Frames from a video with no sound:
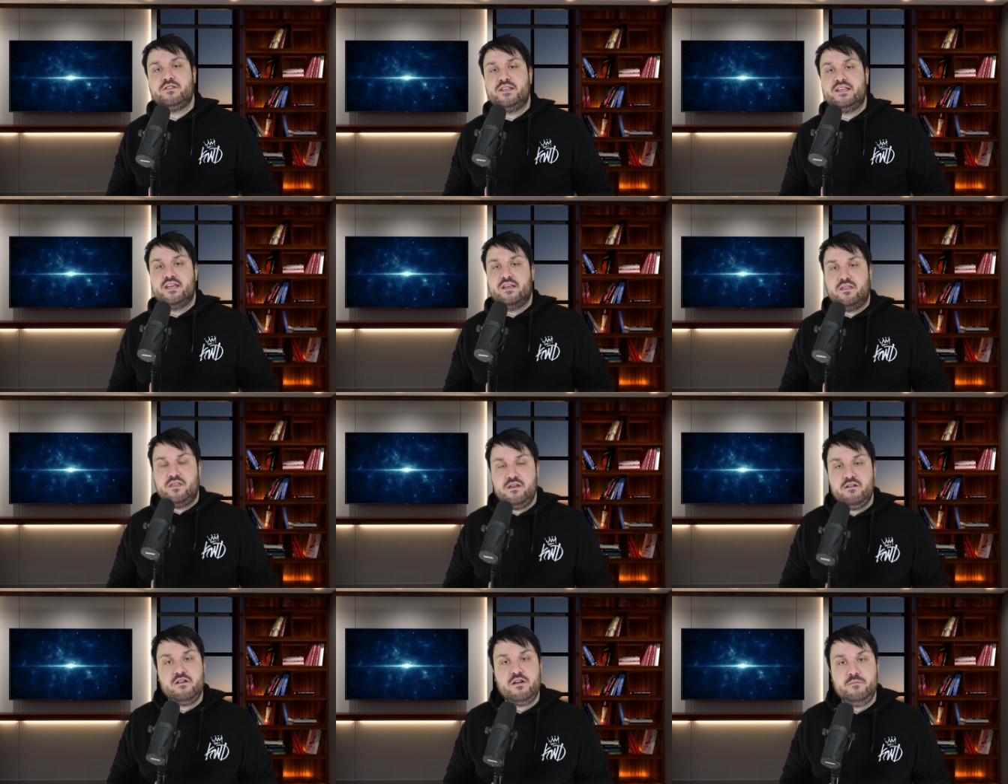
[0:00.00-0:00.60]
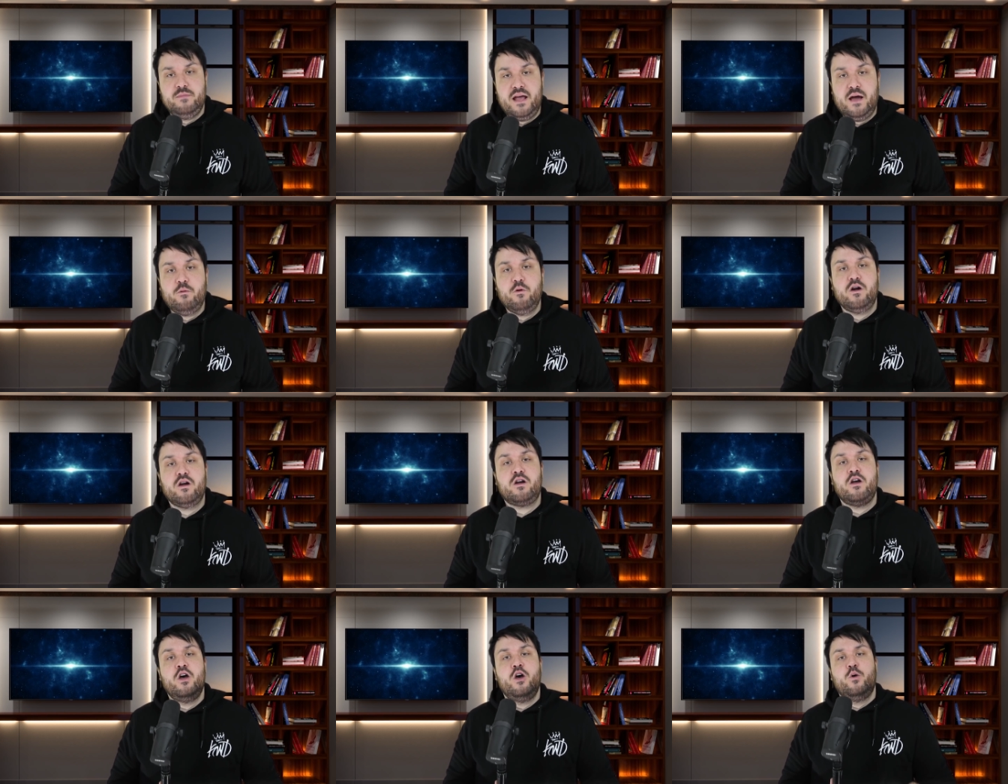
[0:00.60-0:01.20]
on the Ethereum
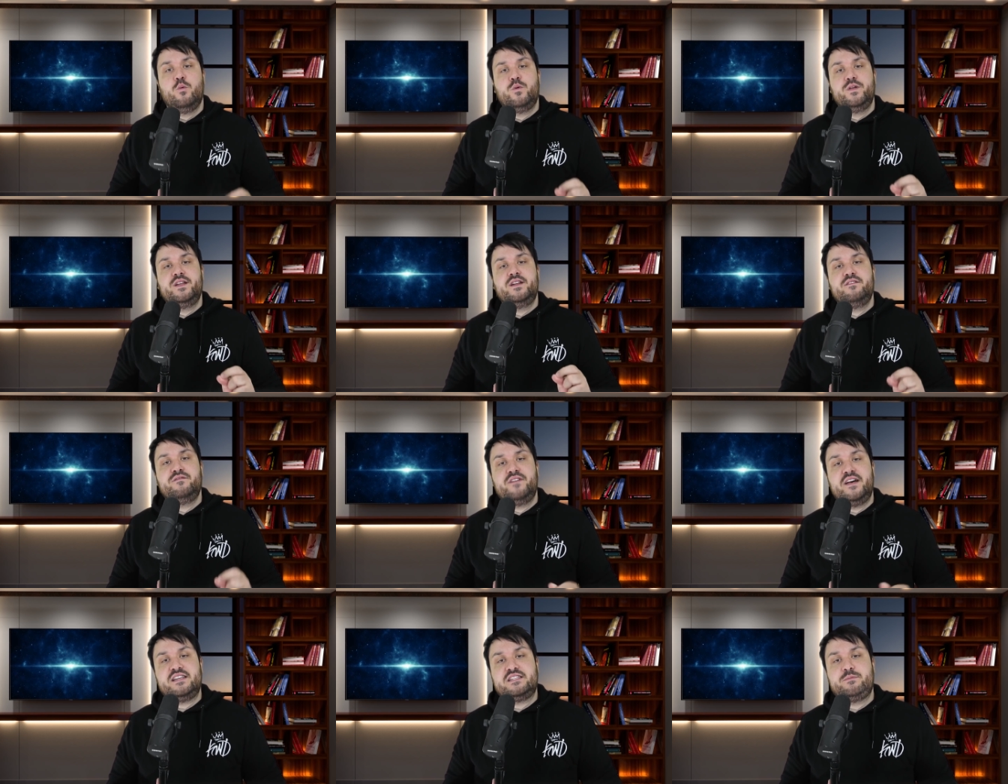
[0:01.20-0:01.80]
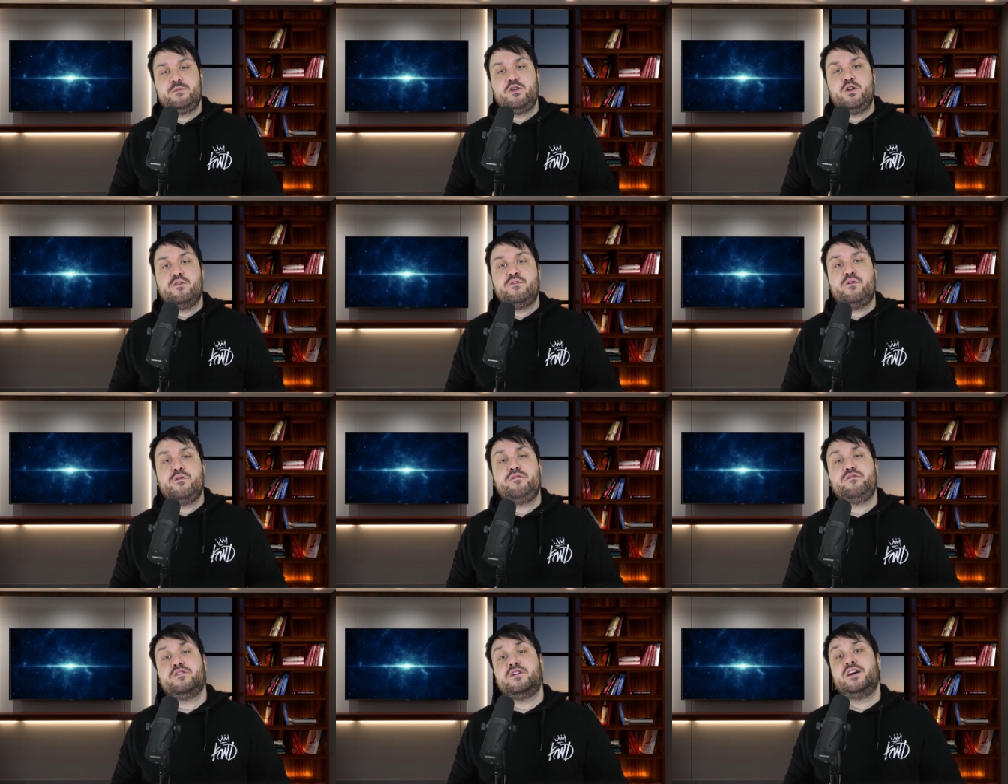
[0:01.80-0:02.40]
network with an investment of
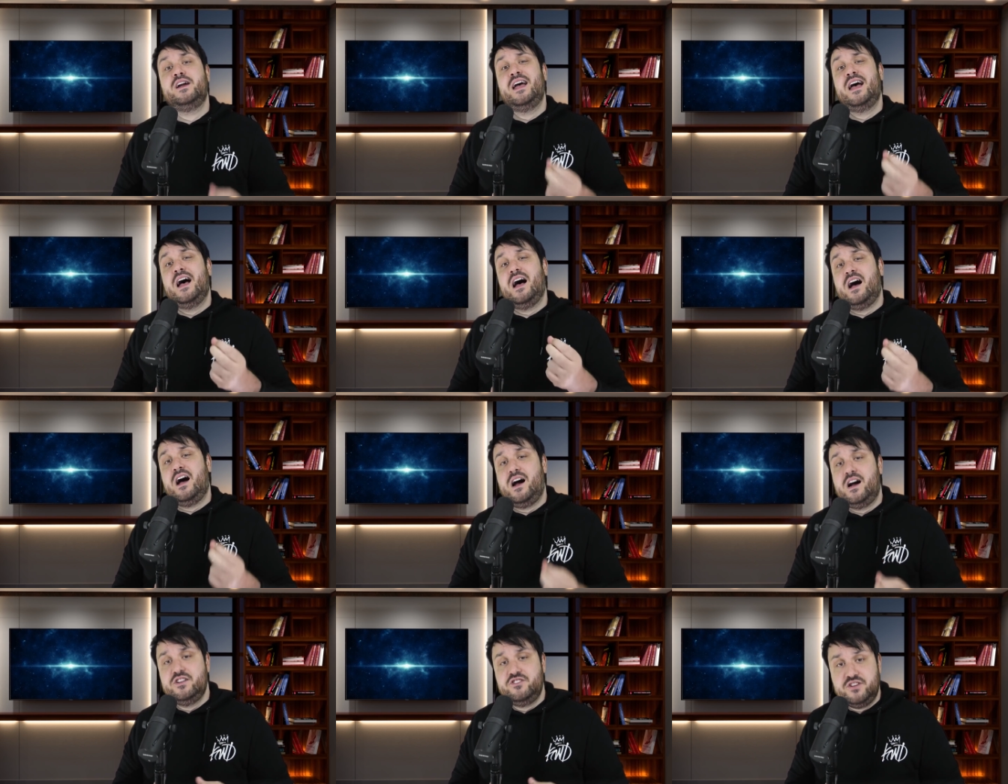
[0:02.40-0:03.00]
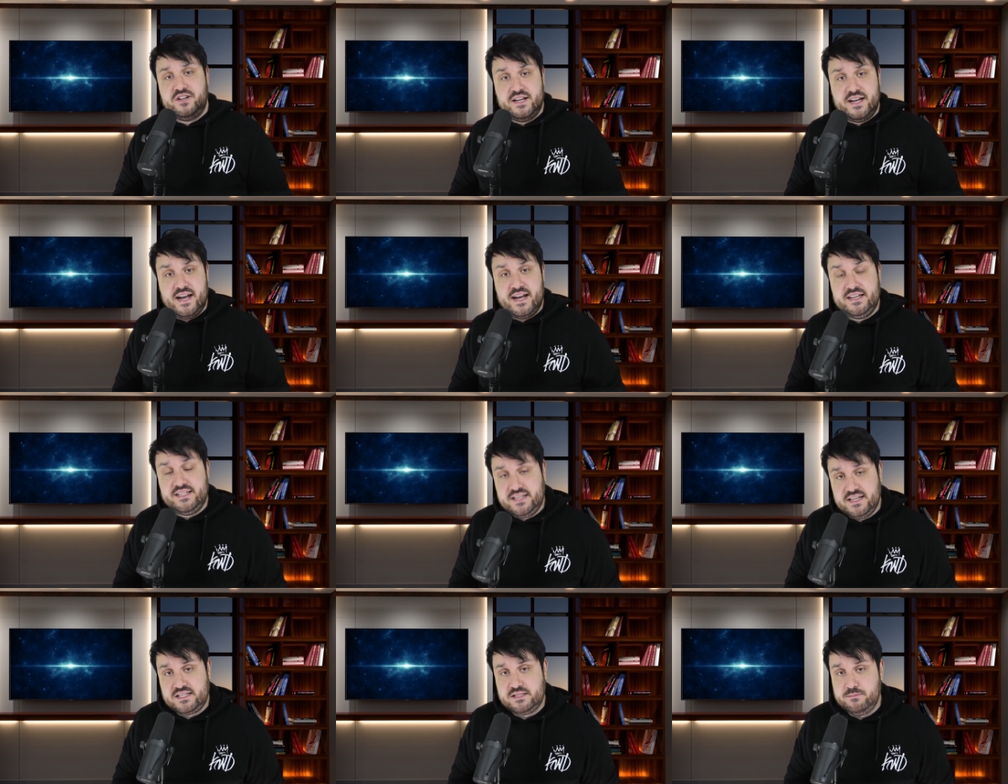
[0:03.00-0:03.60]
over
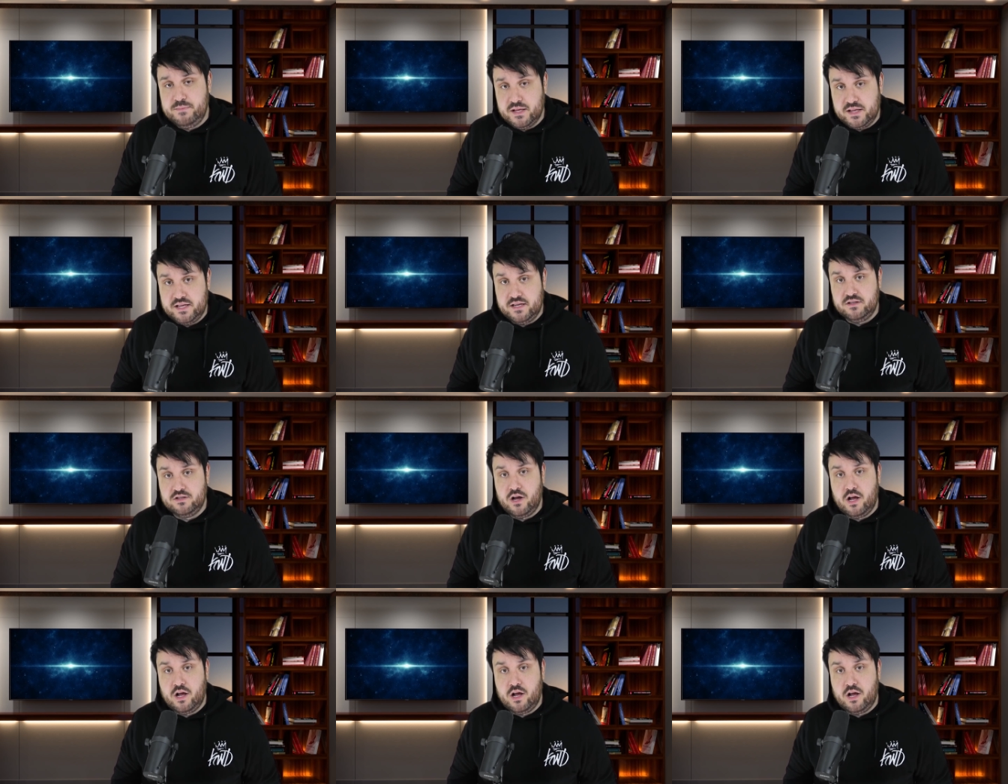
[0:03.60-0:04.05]
$186 million.